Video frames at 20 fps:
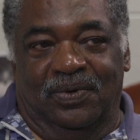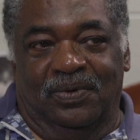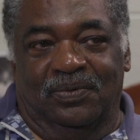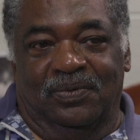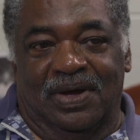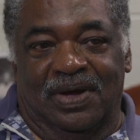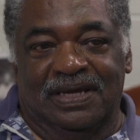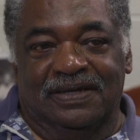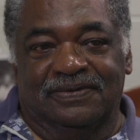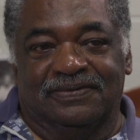
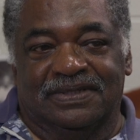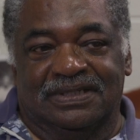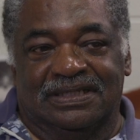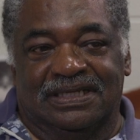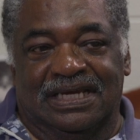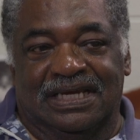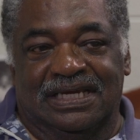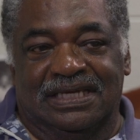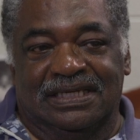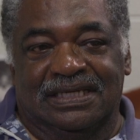wife
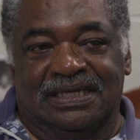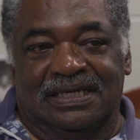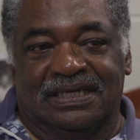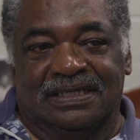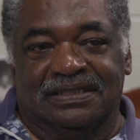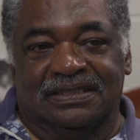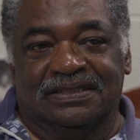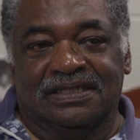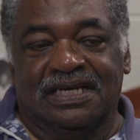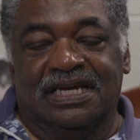
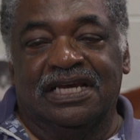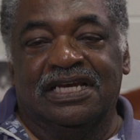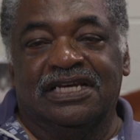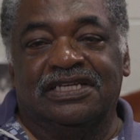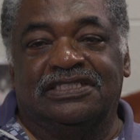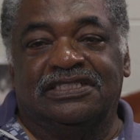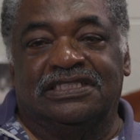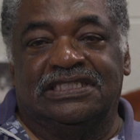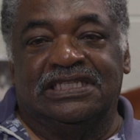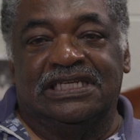today,
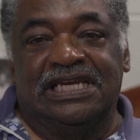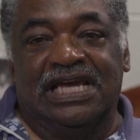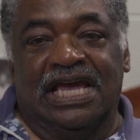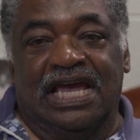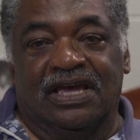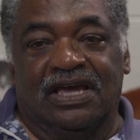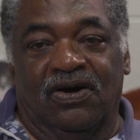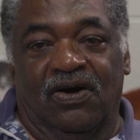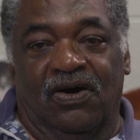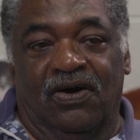she
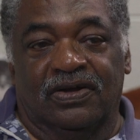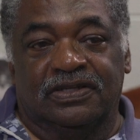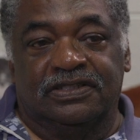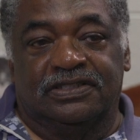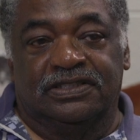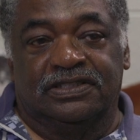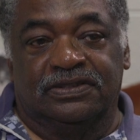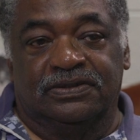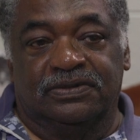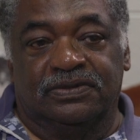had gone
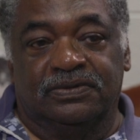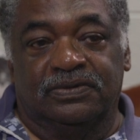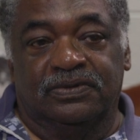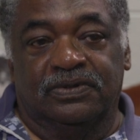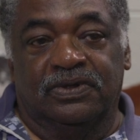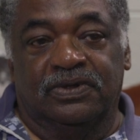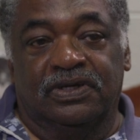to